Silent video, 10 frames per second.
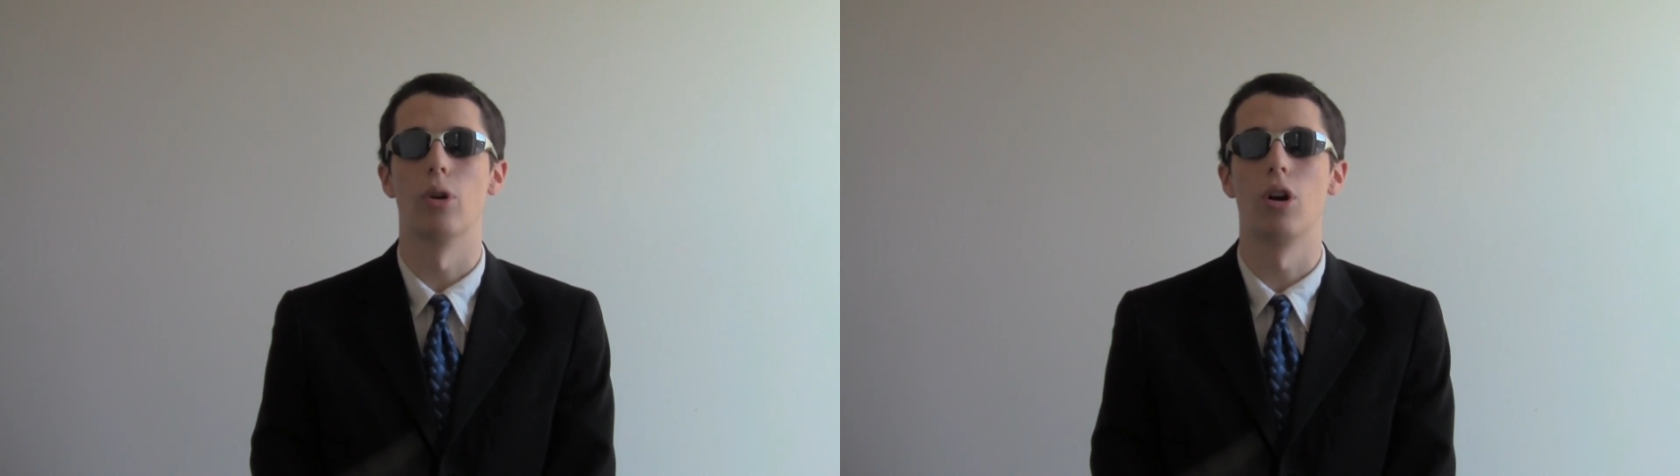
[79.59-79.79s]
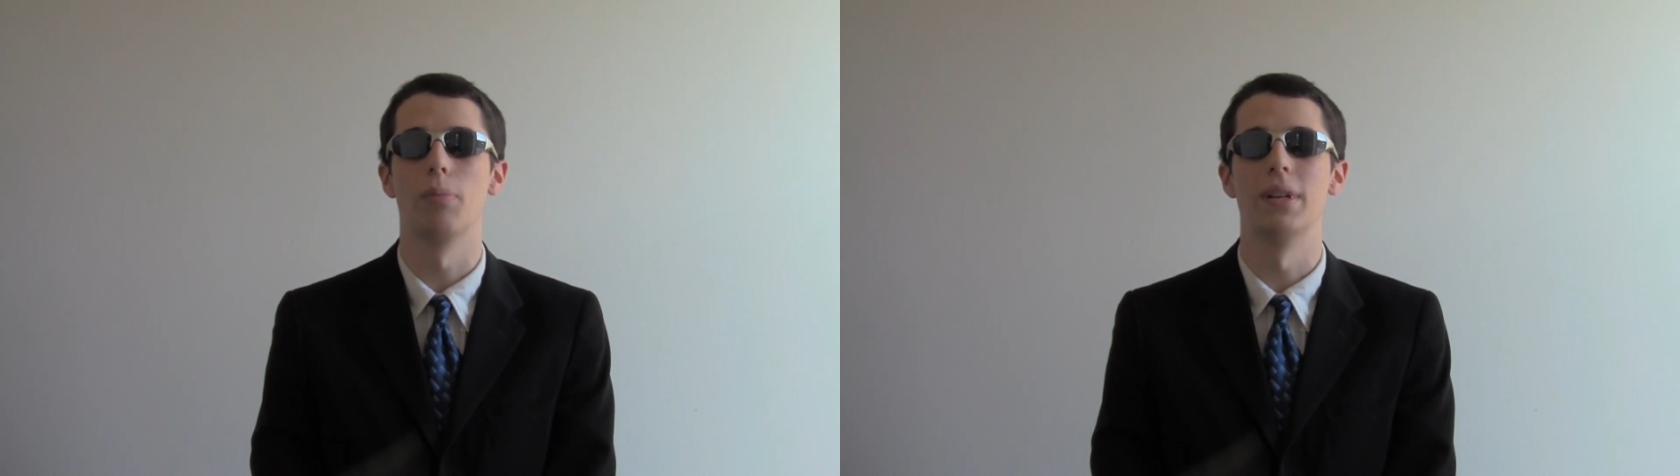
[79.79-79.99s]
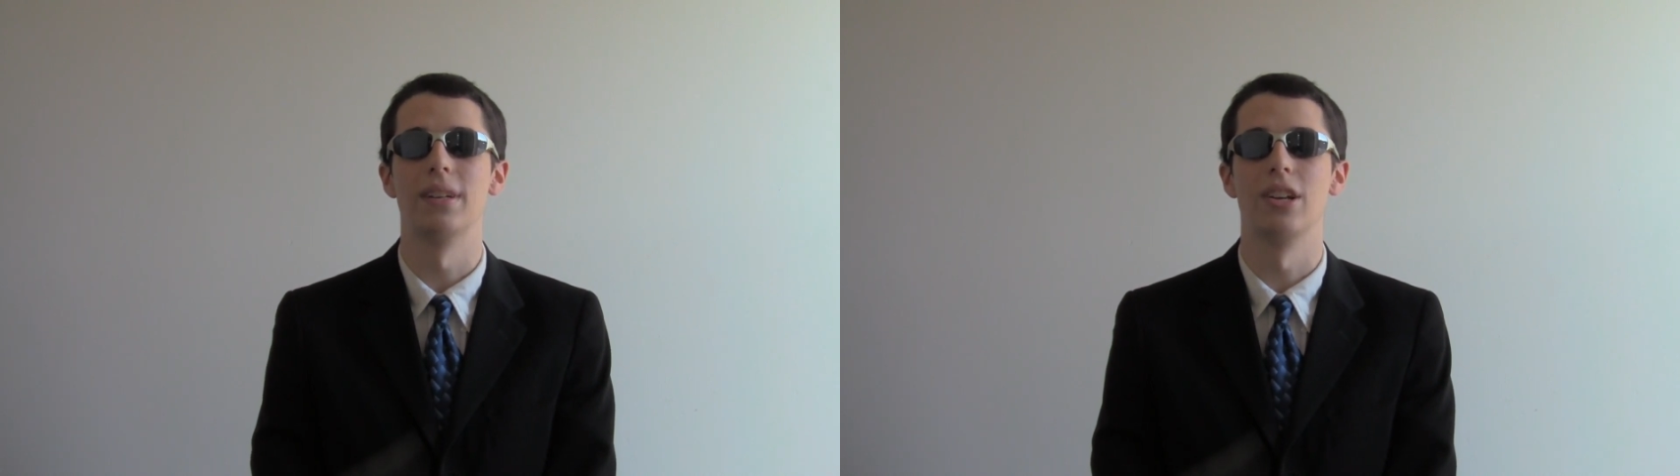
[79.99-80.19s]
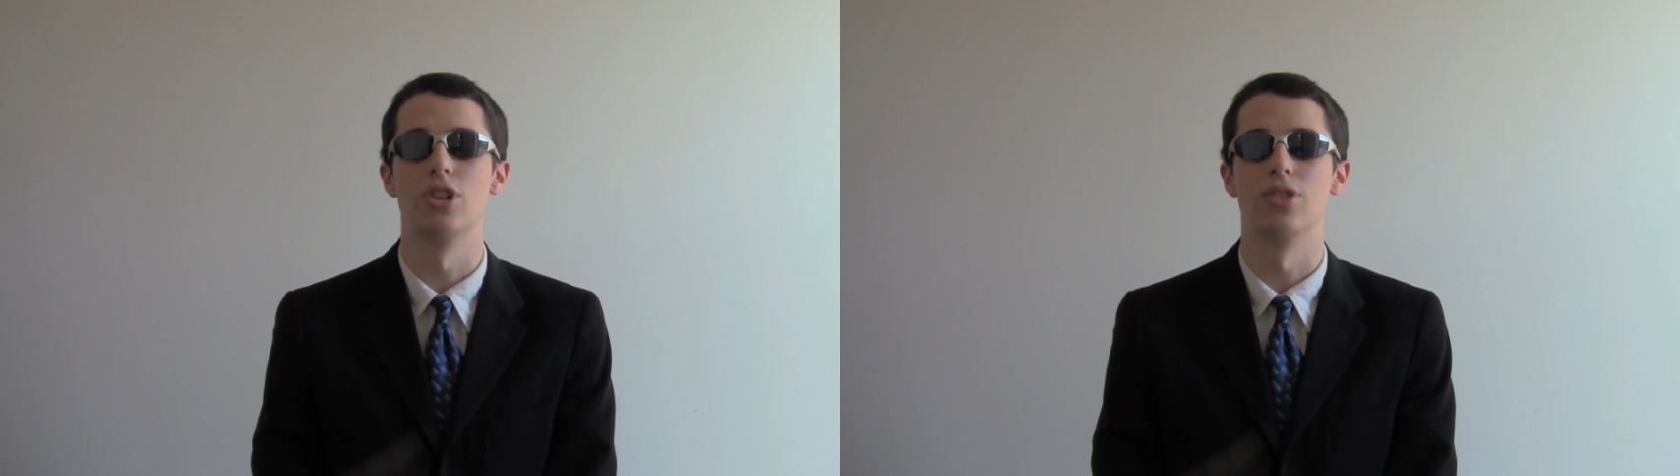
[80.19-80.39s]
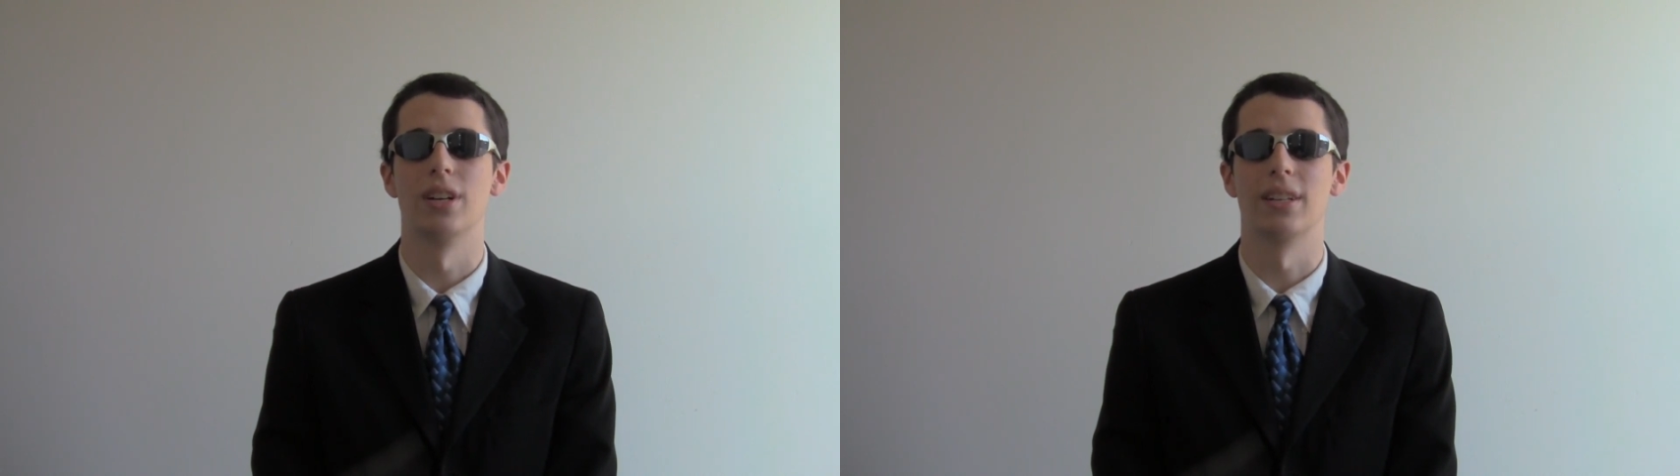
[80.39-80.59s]
in
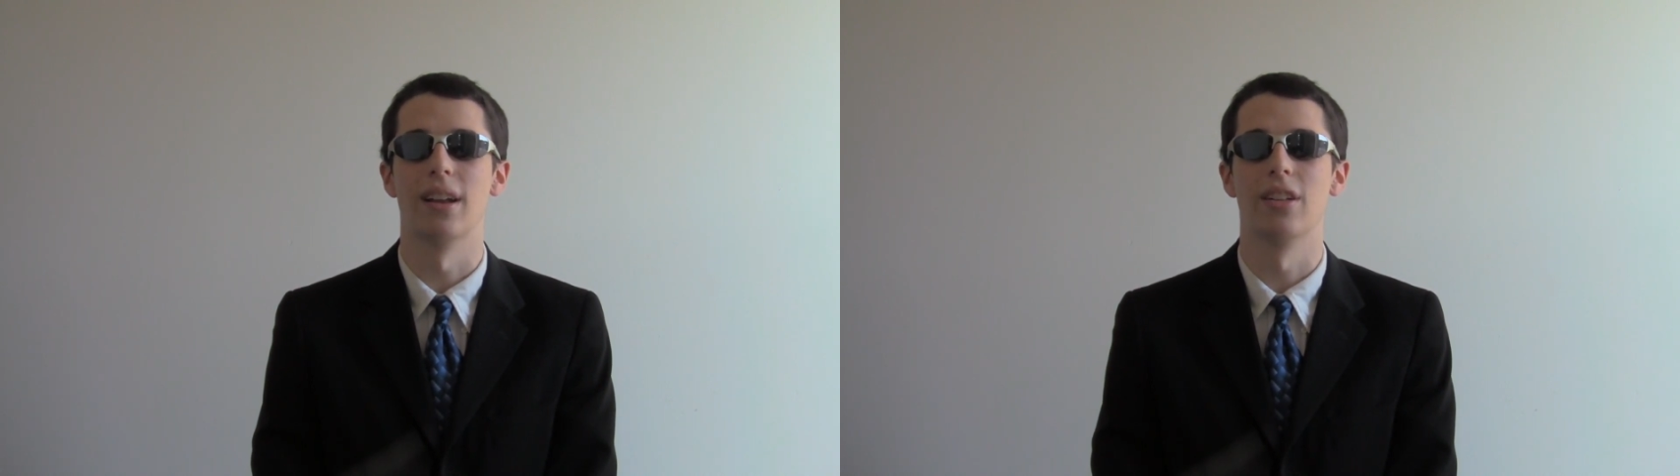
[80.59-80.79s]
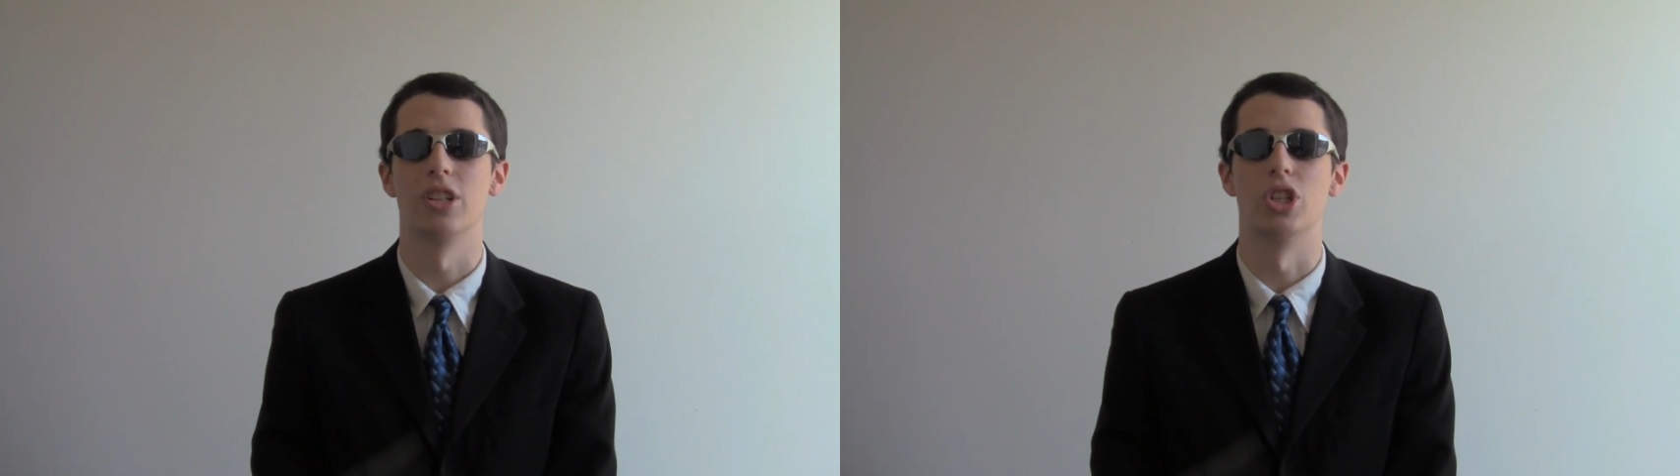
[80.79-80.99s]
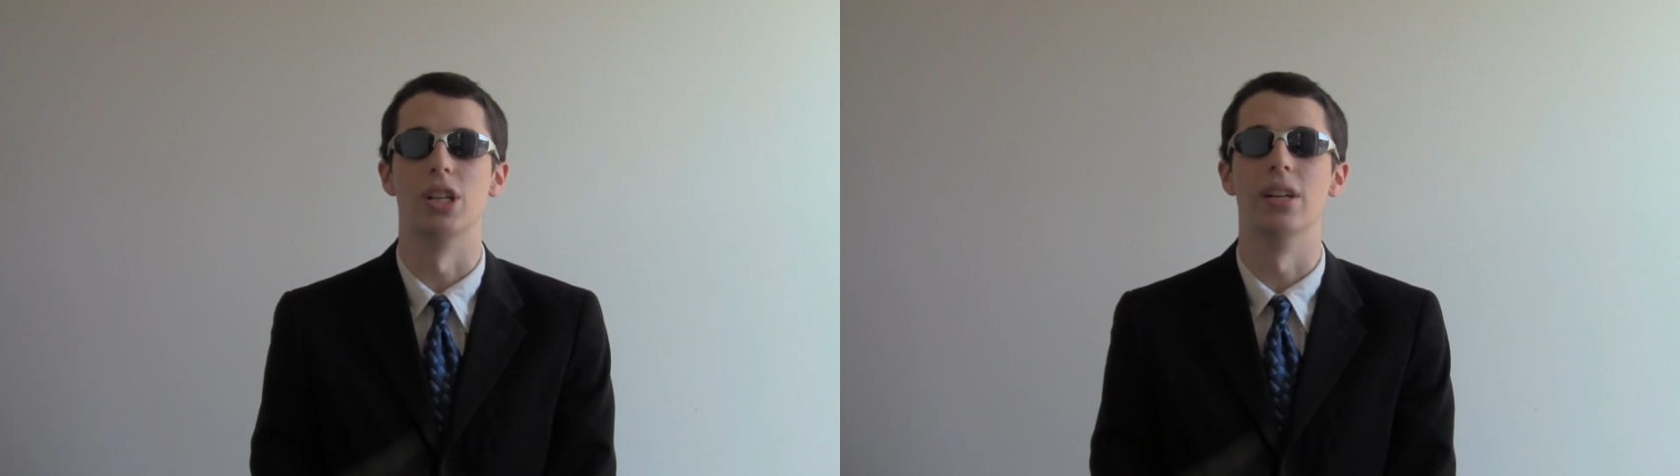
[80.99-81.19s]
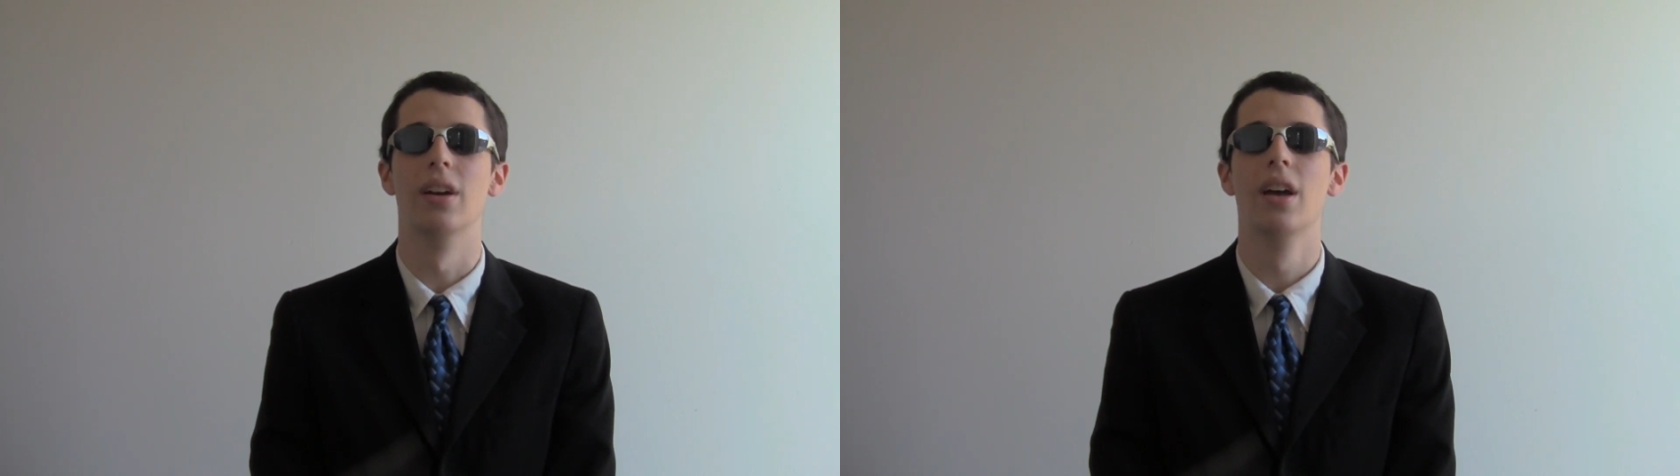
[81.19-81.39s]
augmentation technology,